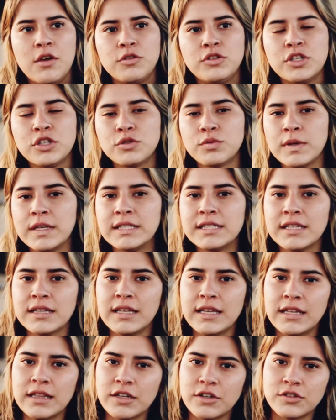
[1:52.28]
Just
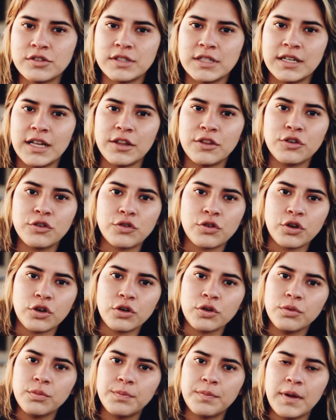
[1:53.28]
recently, there's another
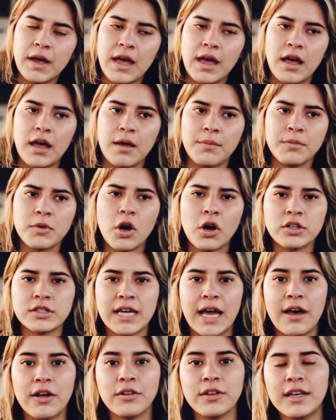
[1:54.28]
group
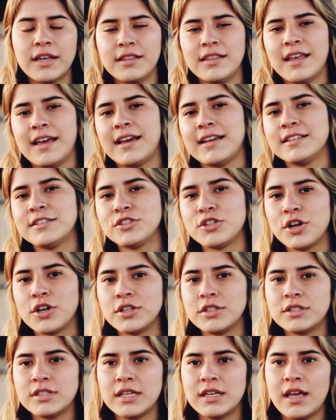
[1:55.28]
called Outlet that
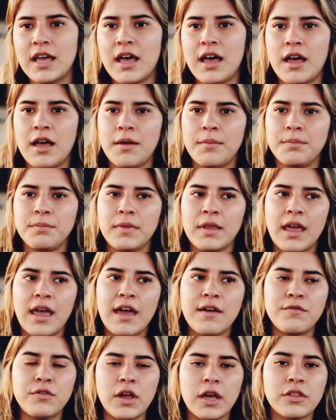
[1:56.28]
starts
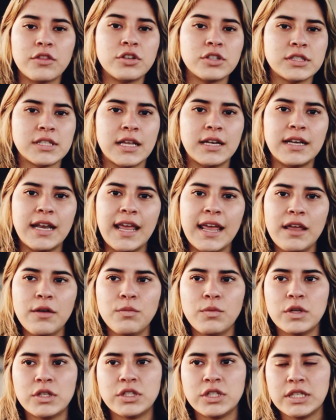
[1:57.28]
every other Sunday,
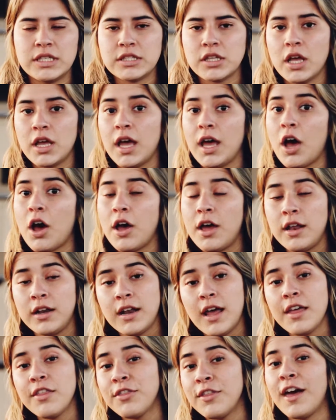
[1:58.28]
which is
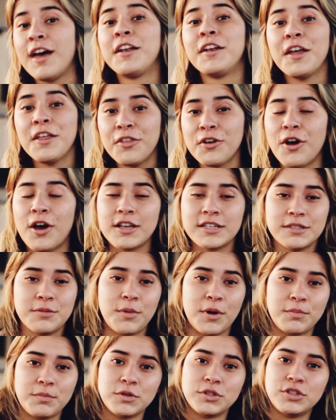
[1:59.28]
another
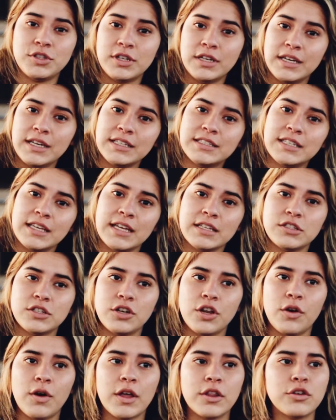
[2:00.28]
awesome opportunity to get
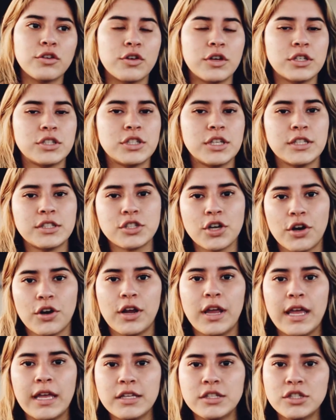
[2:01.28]
to know other Christians
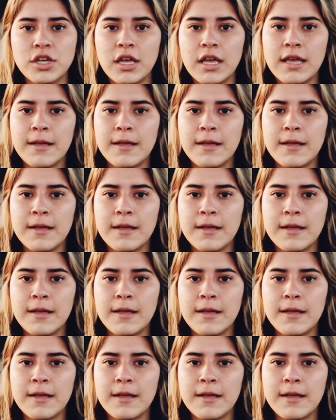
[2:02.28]
our age.